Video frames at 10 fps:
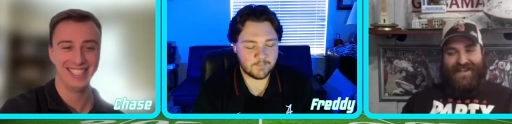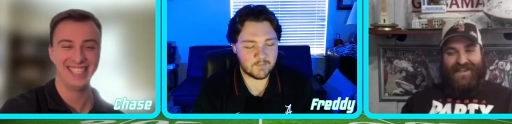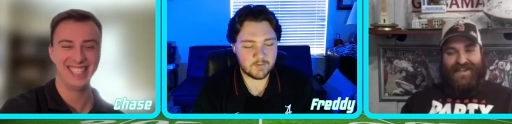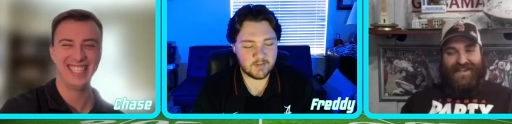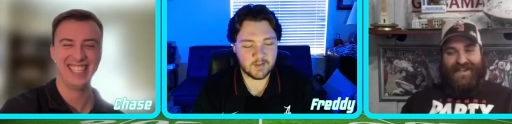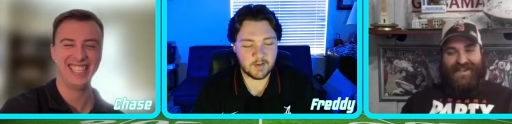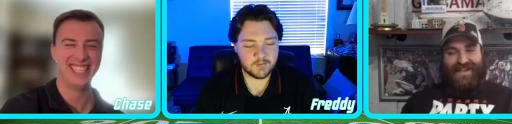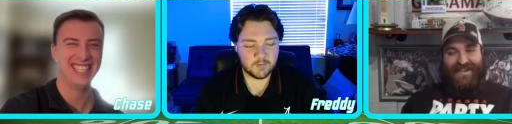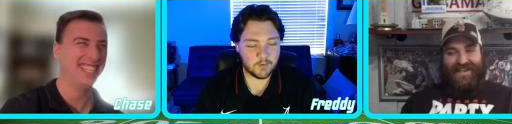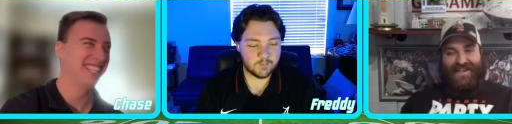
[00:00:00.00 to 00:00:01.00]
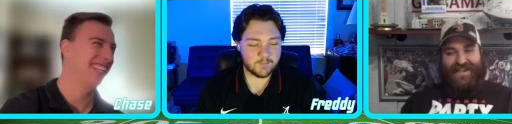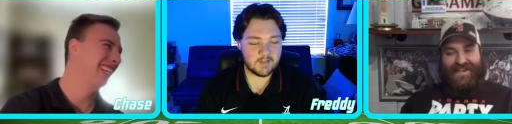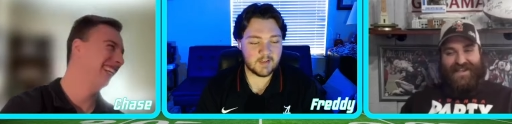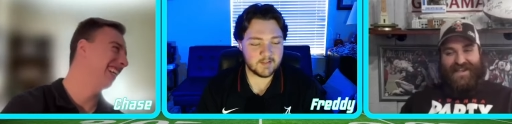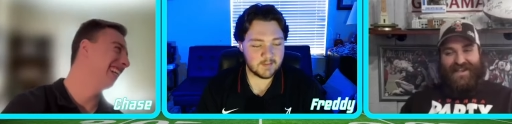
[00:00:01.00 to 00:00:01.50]
Speaker 1: some sort of
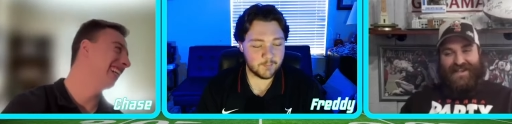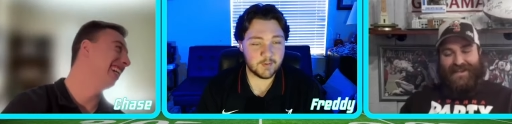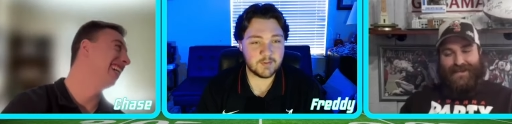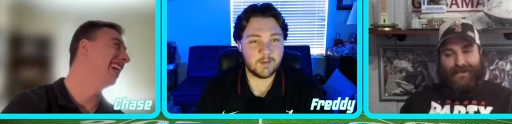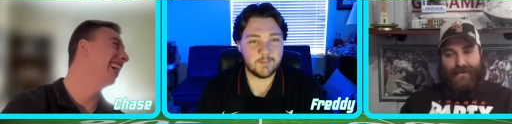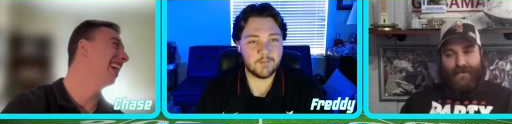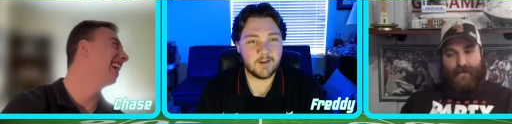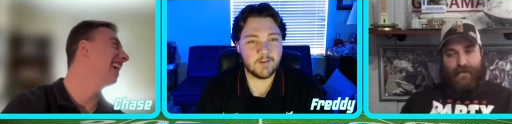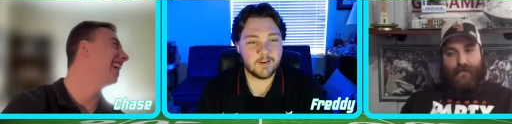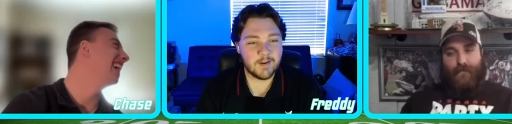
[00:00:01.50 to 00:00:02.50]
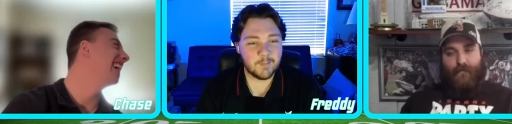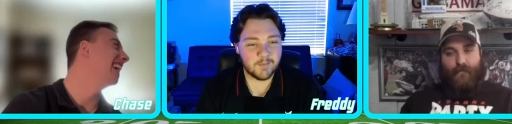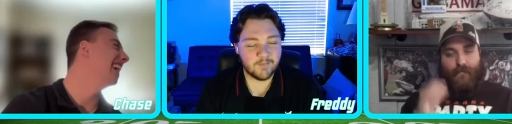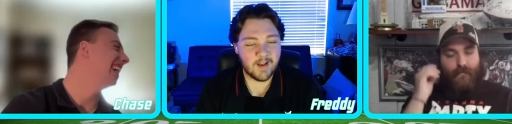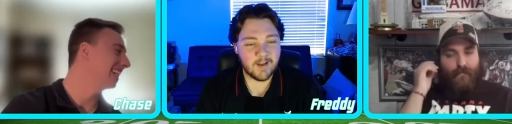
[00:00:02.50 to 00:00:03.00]
sense to put James Franklin at number
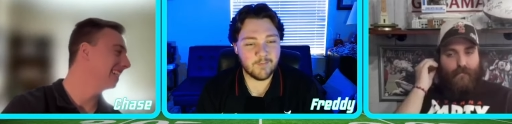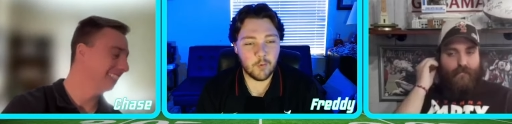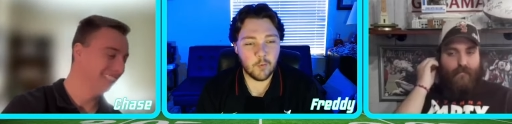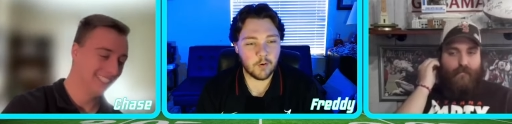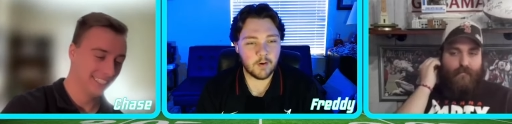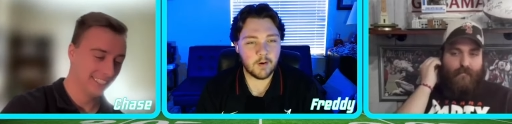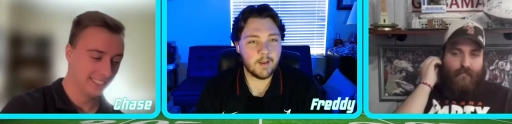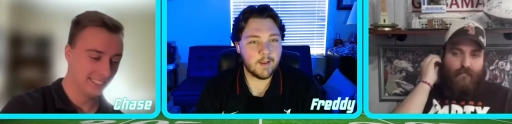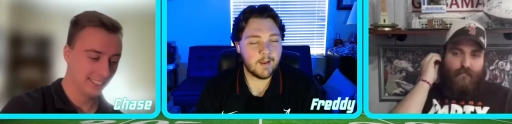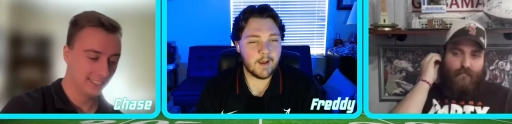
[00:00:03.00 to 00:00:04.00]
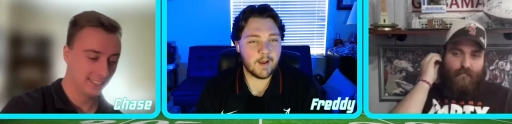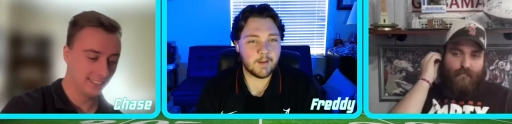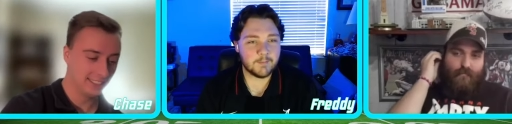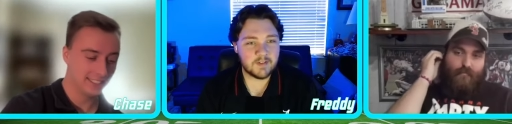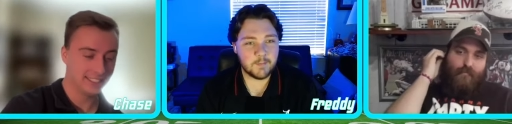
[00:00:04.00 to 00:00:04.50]
five or um,
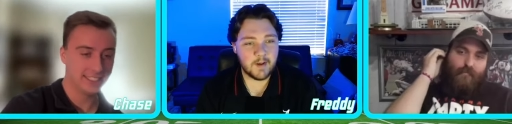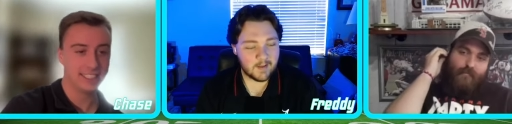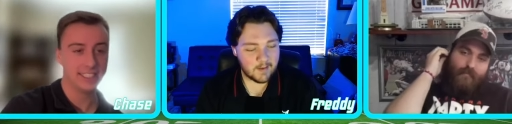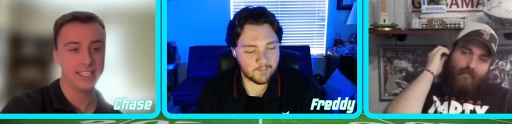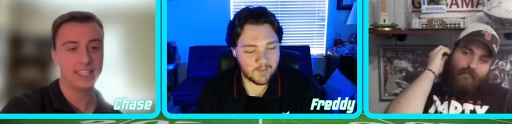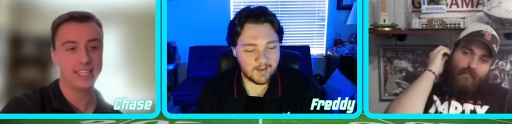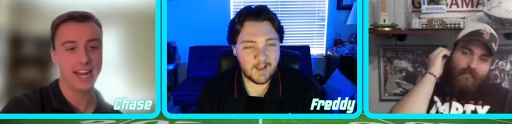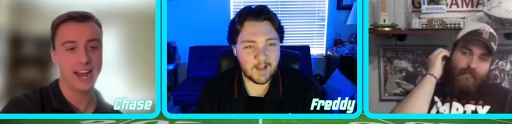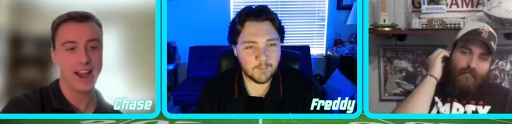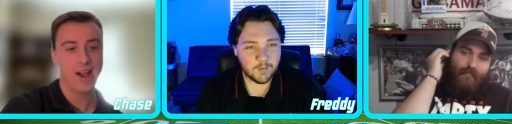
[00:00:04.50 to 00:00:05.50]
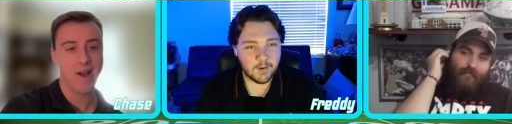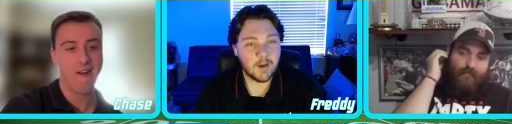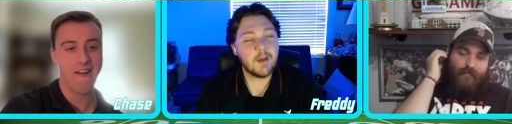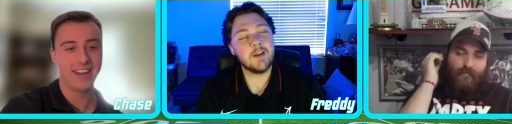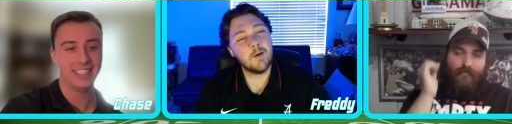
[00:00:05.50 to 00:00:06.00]
somebody of that caliber.
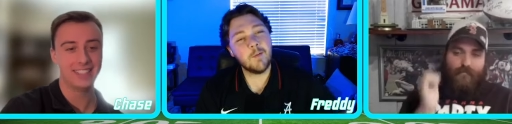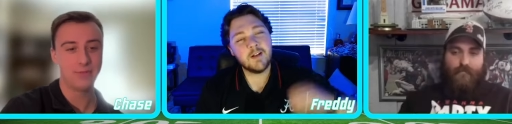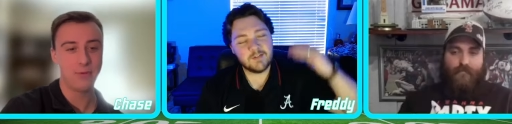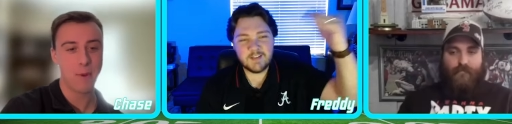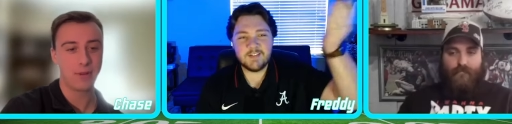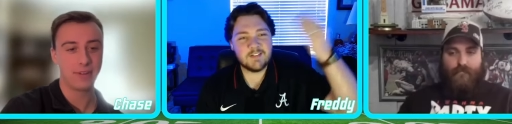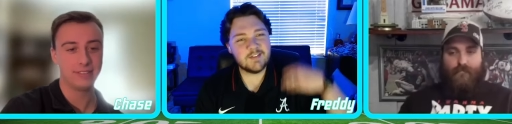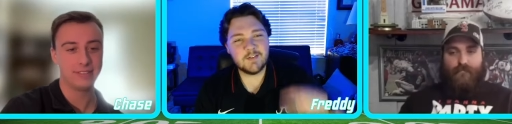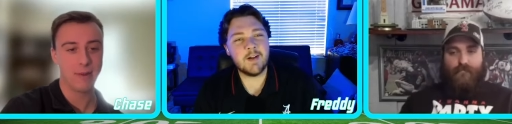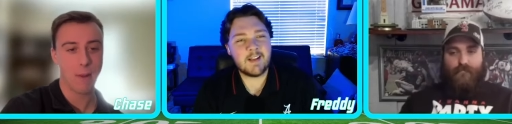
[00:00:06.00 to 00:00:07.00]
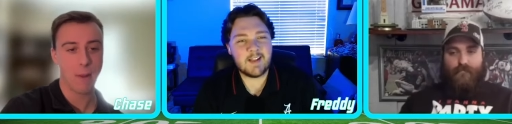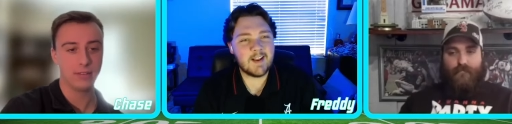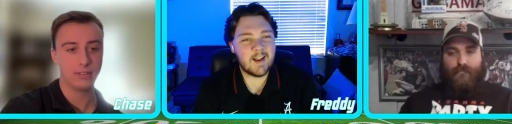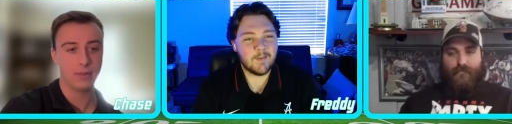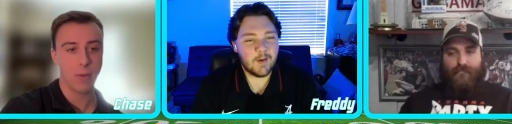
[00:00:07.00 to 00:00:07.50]
Speaker 2: You know what, Chase? Let's just go ahead and get it
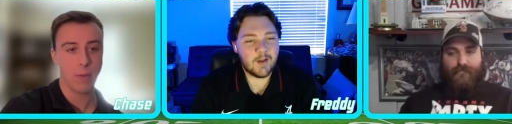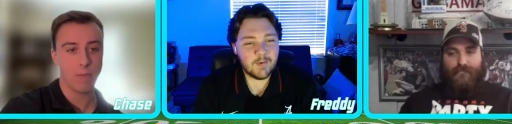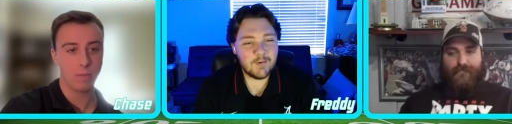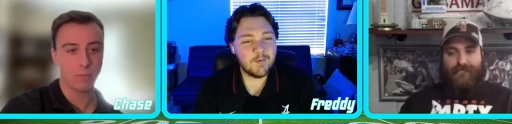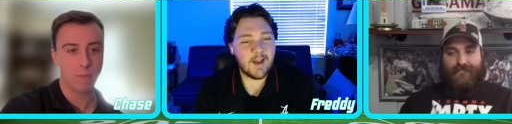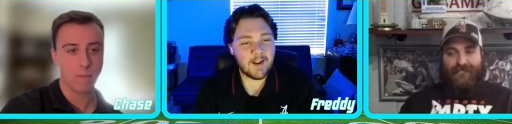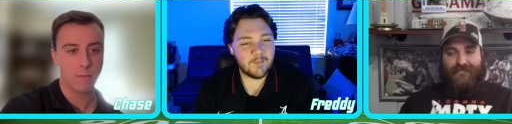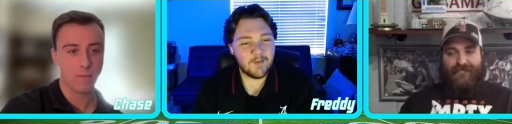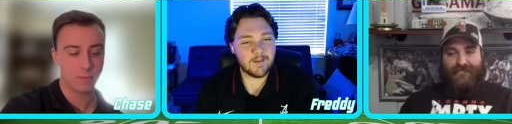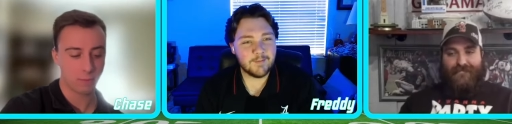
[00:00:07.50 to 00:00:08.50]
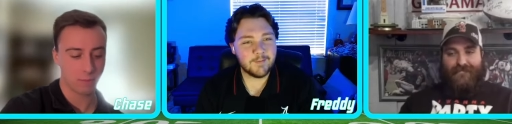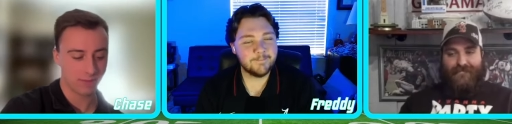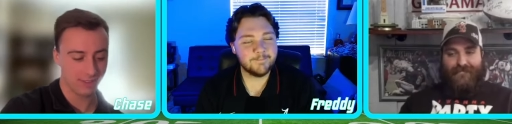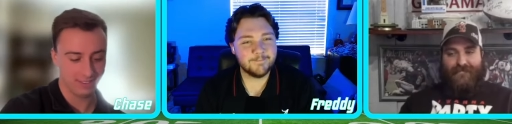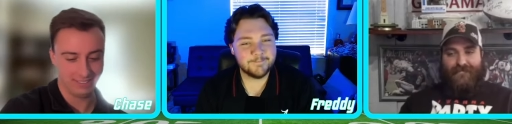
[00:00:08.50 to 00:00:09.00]
out of the way. Who you got at five?
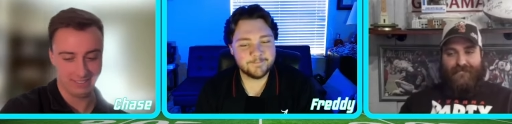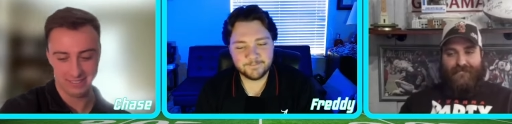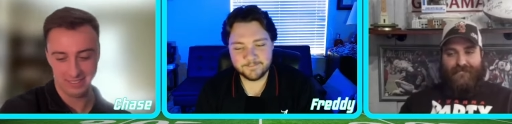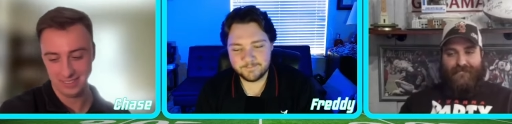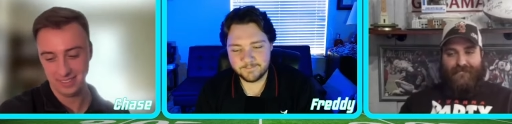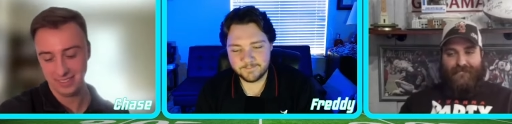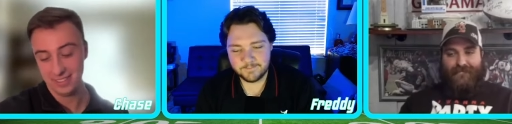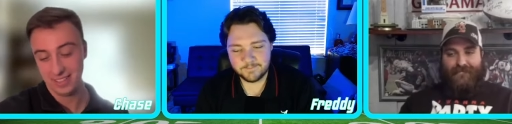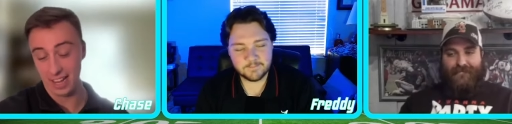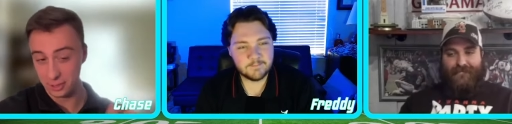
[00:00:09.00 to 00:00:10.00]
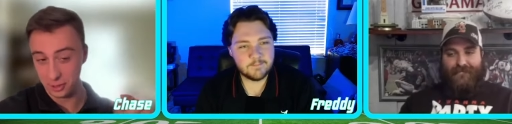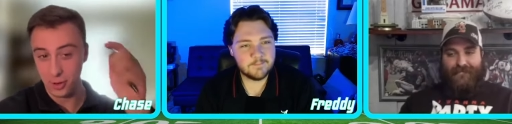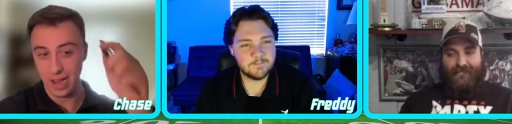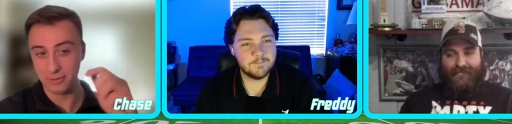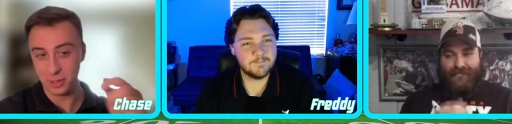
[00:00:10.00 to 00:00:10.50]
I do
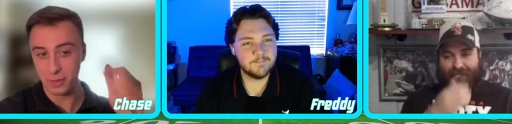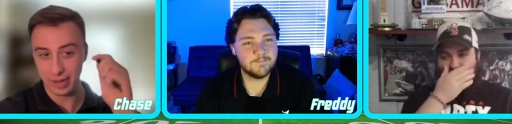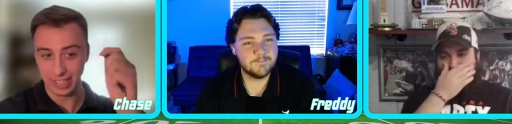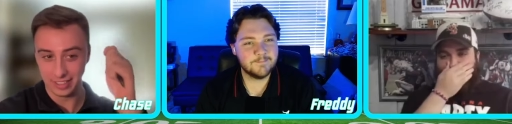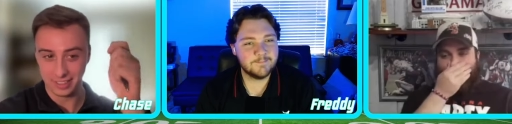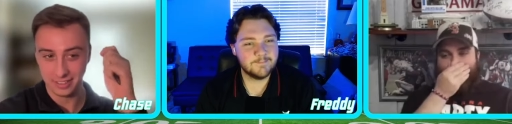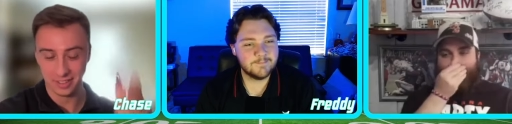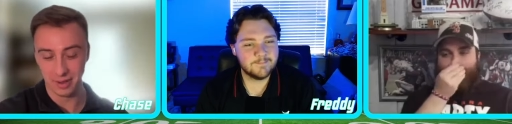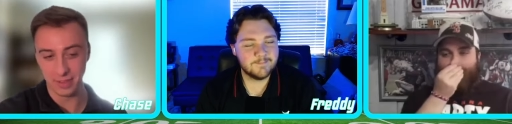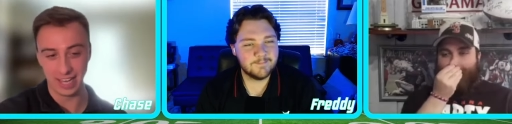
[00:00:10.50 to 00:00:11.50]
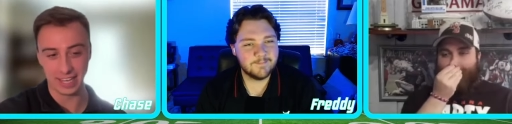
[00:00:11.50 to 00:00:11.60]
have somebody of that